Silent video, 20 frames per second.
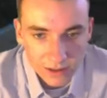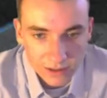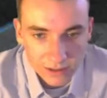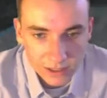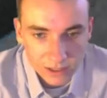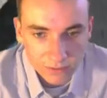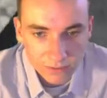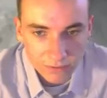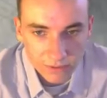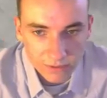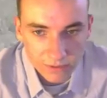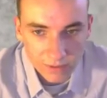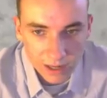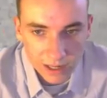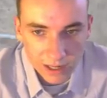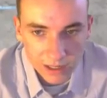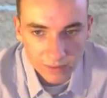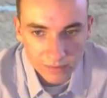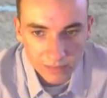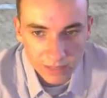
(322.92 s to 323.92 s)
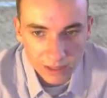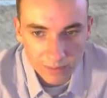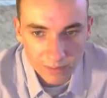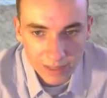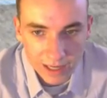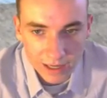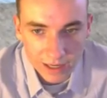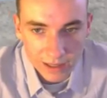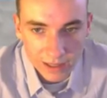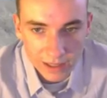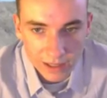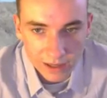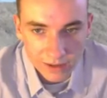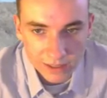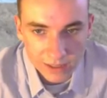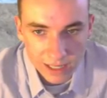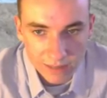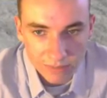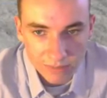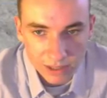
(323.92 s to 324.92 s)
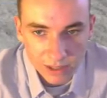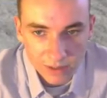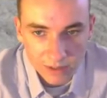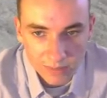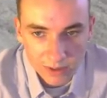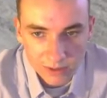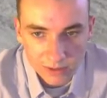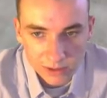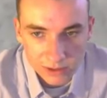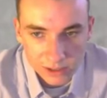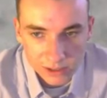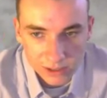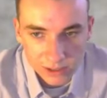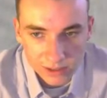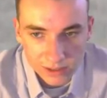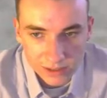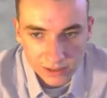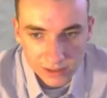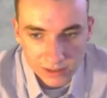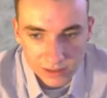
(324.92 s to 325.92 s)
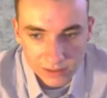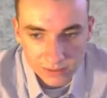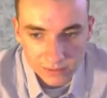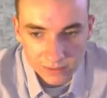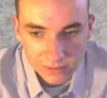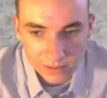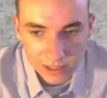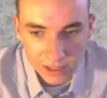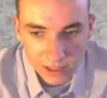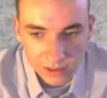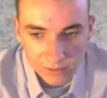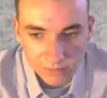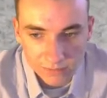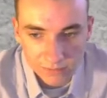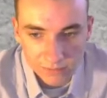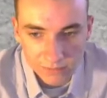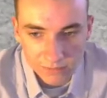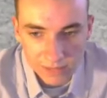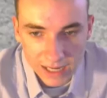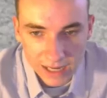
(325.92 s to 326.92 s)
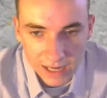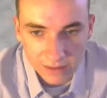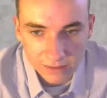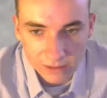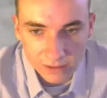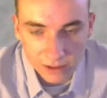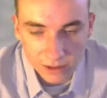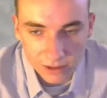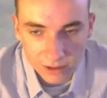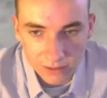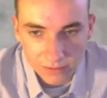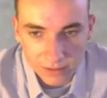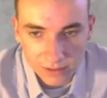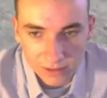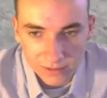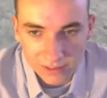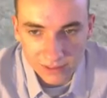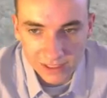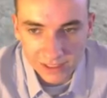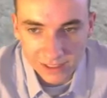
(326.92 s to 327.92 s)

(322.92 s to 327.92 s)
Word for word: because it's it'll be kind of like our template almost, just because it's, you know, not curved.